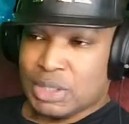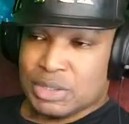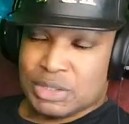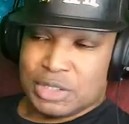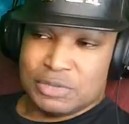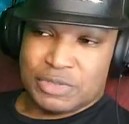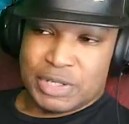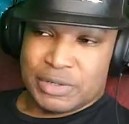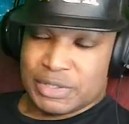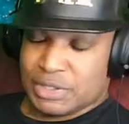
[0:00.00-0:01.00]
Steve
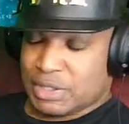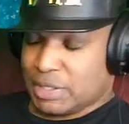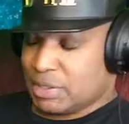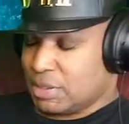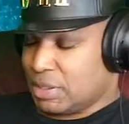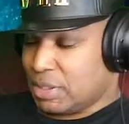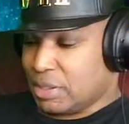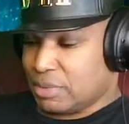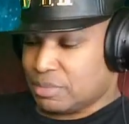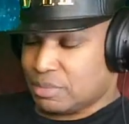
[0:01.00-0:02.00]
Harris, that's
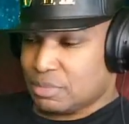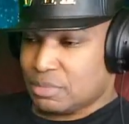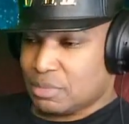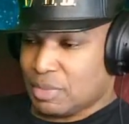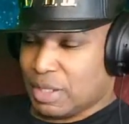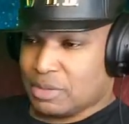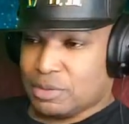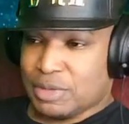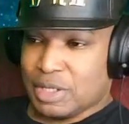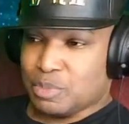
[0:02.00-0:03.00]
that
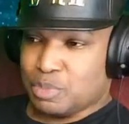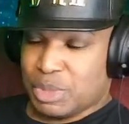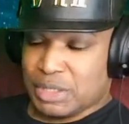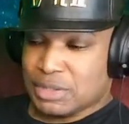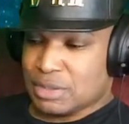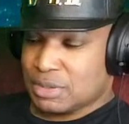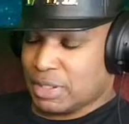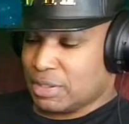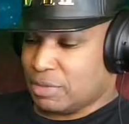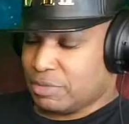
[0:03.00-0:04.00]
great bassist
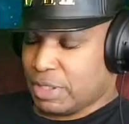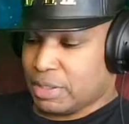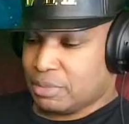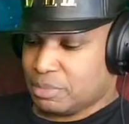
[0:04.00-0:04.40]
that they've got.